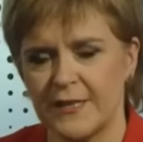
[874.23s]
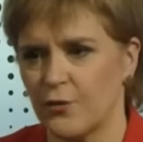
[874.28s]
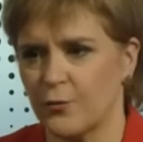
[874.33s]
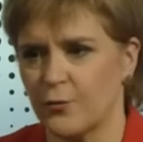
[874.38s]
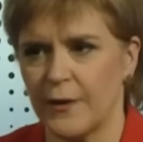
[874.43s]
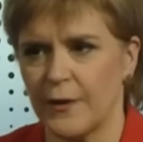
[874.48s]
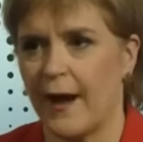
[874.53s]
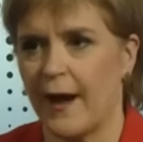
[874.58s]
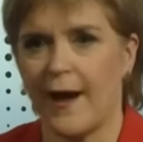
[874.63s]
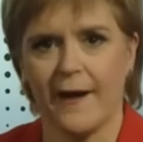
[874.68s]
You know,
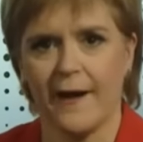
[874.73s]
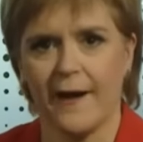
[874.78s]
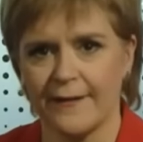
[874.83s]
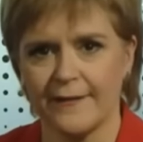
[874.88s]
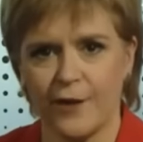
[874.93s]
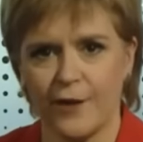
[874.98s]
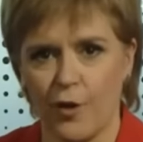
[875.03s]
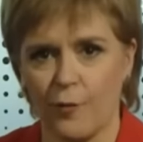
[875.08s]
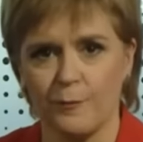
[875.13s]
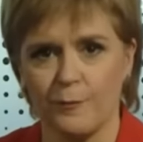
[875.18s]
we are
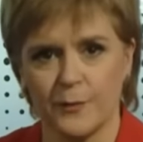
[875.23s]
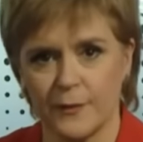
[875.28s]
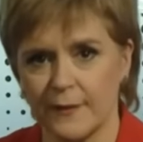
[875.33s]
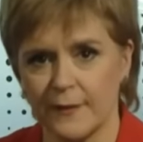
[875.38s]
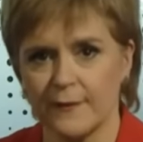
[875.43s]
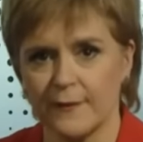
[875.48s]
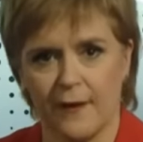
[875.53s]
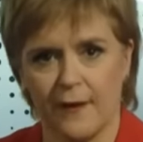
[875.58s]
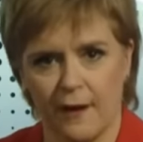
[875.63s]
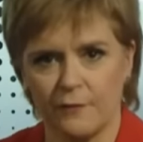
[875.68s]
in
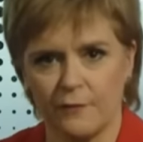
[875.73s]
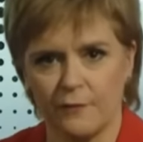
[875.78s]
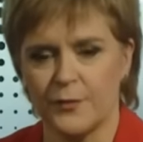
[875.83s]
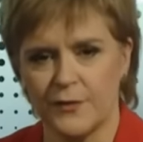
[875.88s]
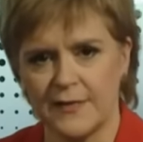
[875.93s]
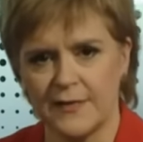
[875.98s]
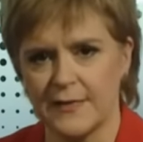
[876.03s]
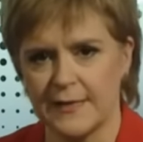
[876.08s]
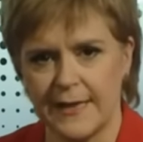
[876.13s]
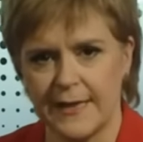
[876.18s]
completely
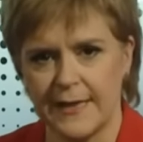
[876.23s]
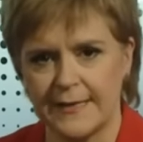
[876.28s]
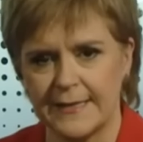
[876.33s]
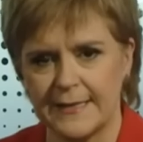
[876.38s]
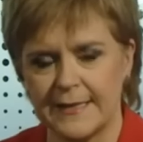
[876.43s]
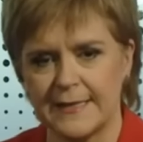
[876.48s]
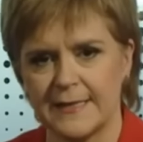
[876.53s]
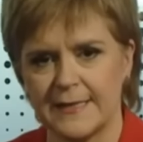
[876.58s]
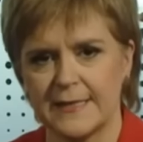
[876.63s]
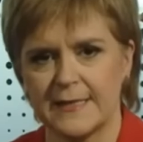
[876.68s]

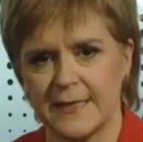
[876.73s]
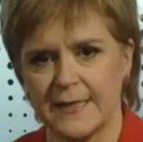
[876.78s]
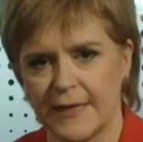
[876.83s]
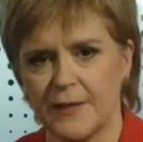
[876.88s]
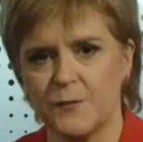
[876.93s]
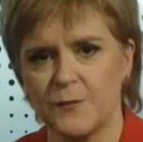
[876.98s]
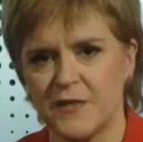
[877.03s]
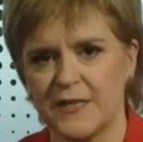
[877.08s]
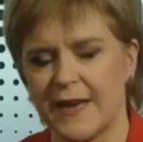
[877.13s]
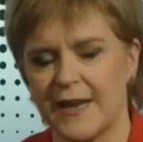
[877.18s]
unprecedented
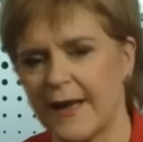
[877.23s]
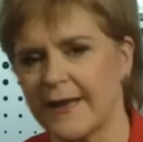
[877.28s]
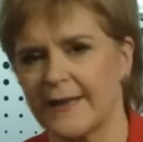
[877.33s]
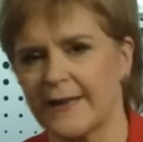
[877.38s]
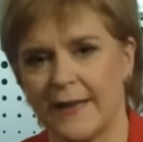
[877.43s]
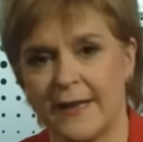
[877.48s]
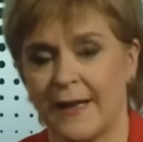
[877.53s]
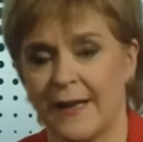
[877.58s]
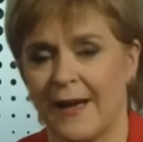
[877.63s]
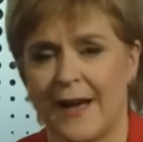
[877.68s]
times here.
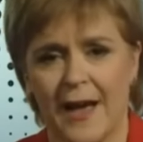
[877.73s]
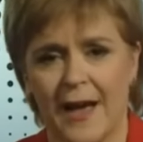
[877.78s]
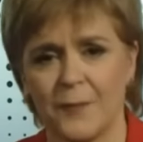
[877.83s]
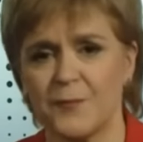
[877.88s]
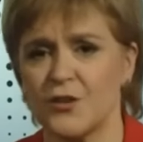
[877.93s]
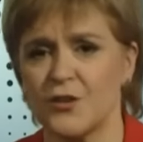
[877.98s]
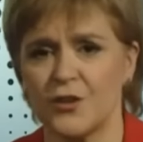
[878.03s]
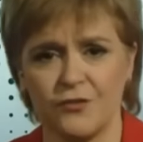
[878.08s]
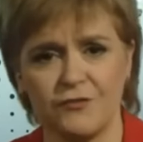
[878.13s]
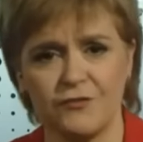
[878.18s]
I
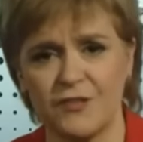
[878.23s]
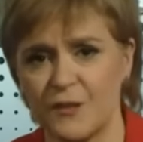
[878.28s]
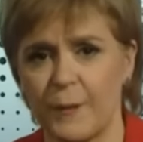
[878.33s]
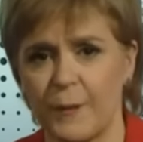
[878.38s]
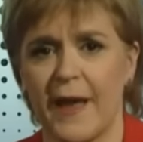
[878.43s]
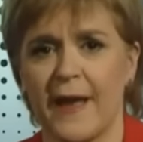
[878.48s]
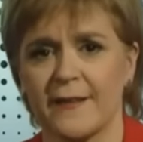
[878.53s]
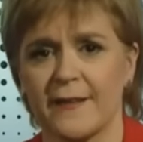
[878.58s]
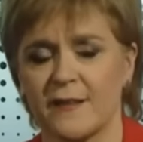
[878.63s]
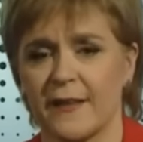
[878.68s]
absolutely
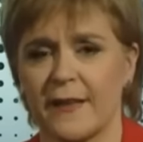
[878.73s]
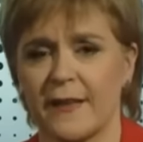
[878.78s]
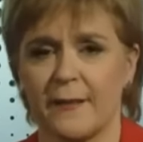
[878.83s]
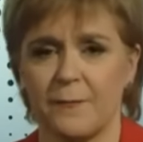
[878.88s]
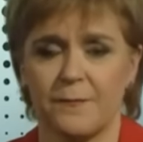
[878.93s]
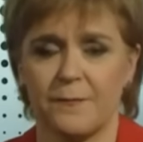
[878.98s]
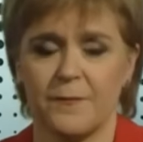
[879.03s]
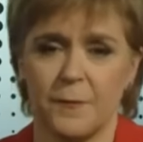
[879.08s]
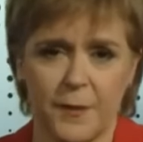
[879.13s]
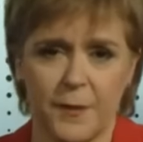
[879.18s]
respect that
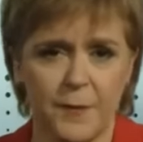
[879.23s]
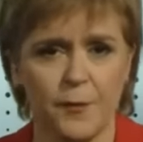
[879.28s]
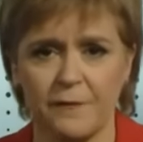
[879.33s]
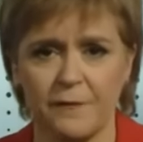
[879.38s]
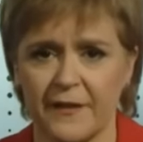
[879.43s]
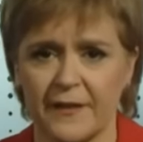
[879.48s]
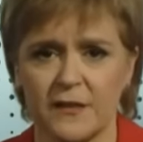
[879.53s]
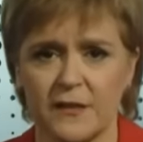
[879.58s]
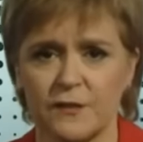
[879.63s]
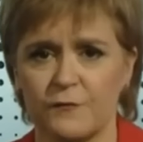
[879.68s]
the
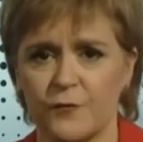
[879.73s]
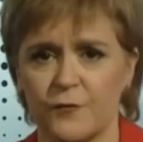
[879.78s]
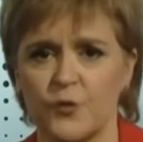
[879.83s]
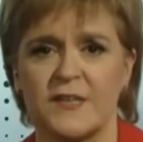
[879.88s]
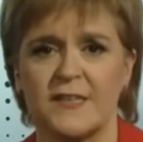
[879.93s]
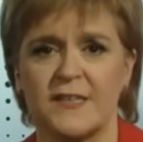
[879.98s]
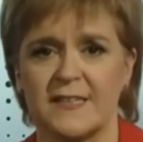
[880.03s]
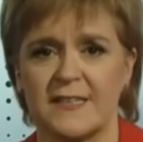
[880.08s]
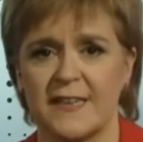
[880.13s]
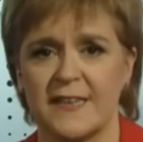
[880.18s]
people of England
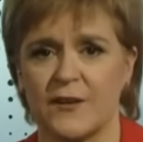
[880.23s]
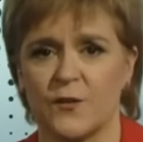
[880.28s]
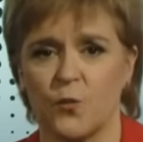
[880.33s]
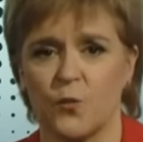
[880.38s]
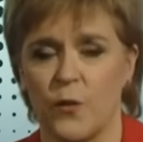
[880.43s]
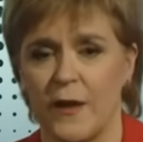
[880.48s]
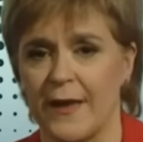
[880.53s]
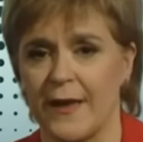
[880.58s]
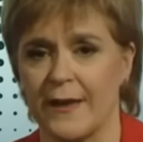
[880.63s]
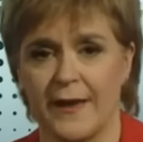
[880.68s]
voted a
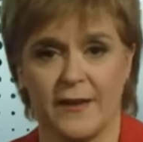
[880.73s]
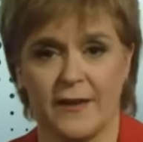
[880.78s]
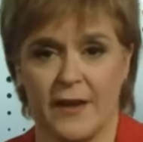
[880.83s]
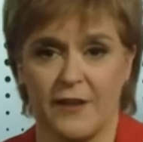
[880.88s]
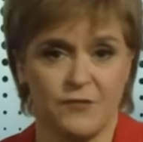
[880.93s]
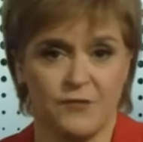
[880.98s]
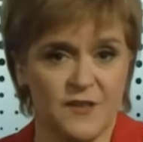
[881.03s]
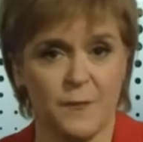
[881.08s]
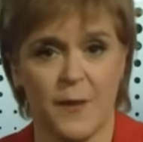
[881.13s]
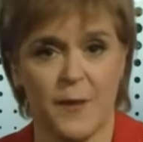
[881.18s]
certain way and I,
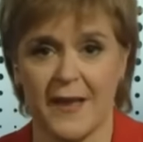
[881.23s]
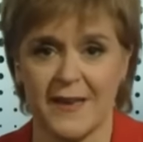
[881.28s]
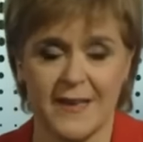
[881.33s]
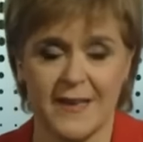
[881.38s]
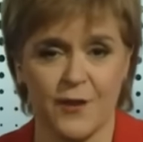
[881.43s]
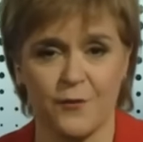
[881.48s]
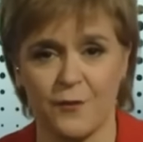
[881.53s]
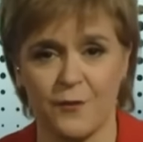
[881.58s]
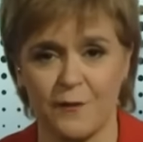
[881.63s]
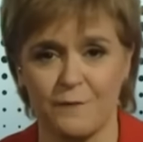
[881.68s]
I,
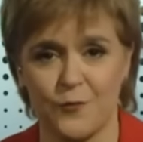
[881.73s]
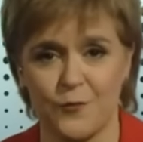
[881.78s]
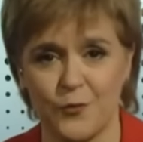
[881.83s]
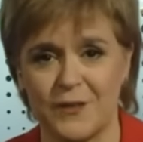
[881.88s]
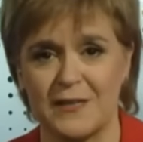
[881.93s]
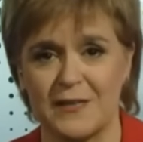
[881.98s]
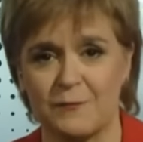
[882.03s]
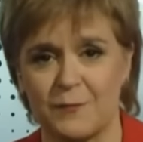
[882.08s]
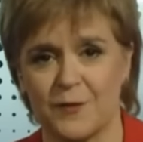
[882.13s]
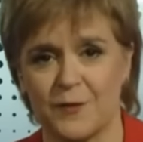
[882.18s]
respect how they
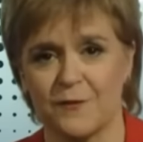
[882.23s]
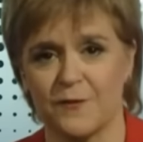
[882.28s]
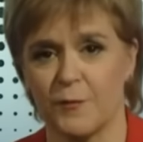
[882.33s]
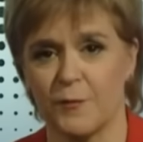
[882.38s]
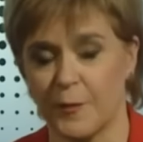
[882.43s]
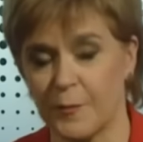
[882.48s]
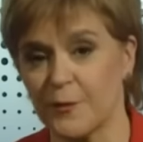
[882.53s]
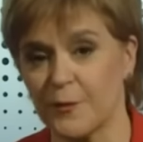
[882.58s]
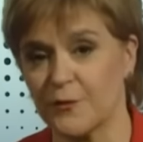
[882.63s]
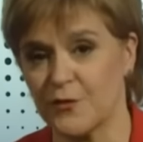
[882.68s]
voted, but
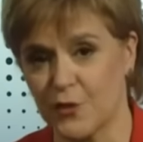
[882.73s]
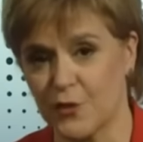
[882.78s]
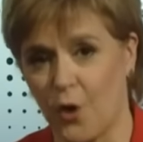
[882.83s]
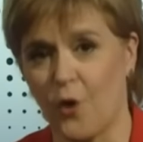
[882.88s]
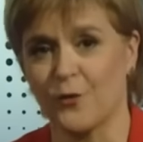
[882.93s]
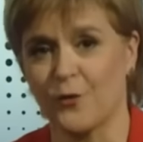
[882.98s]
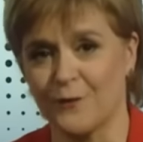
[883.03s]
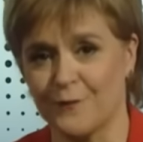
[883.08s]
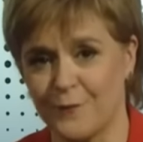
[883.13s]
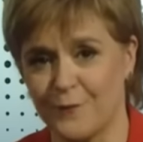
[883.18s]
the people of
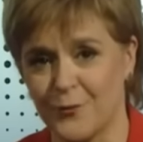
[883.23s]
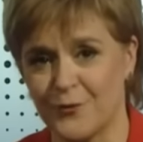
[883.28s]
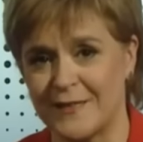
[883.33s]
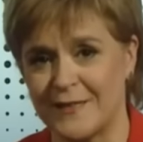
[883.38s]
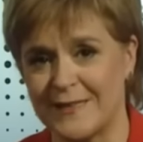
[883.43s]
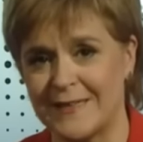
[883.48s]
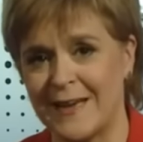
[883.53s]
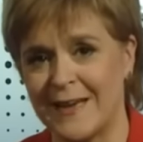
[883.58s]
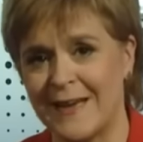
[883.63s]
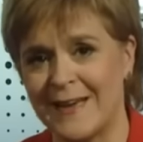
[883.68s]
Scotland
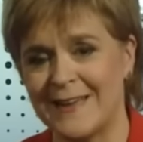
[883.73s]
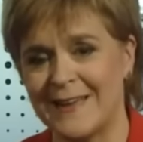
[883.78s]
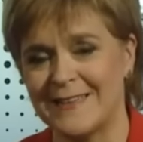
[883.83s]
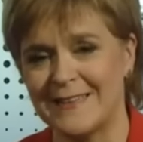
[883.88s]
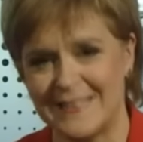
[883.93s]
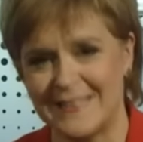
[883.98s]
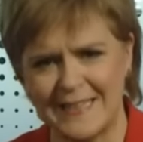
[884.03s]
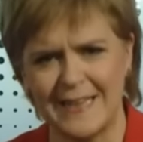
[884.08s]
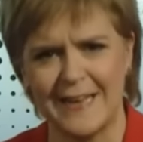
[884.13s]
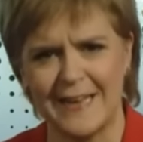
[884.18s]
voted
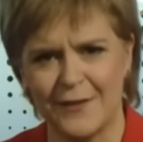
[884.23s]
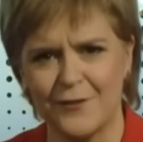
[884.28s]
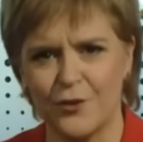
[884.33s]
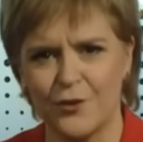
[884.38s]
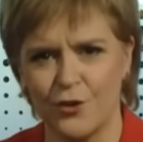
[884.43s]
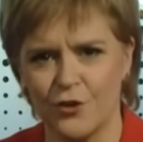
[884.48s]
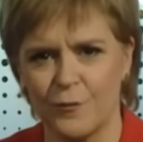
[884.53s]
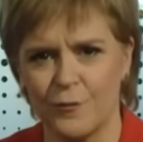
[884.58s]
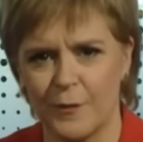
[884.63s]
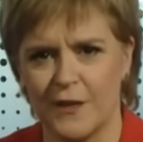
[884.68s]
to stay
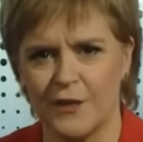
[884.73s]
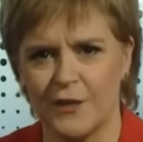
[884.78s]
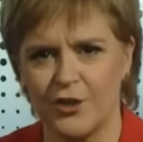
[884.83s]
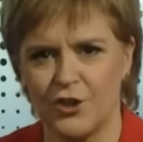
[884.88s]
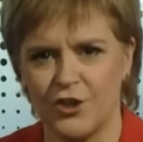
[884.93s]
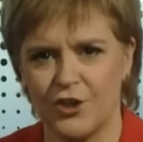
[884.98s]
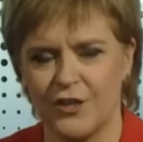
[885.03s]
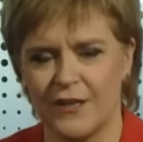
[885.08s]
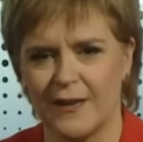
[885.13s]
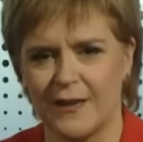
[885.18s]
in the
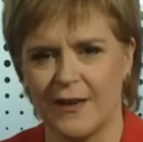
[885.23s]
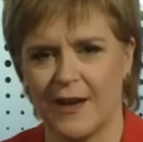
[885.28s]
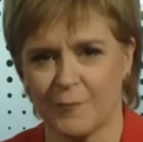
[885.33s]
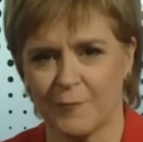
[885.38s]
European Union.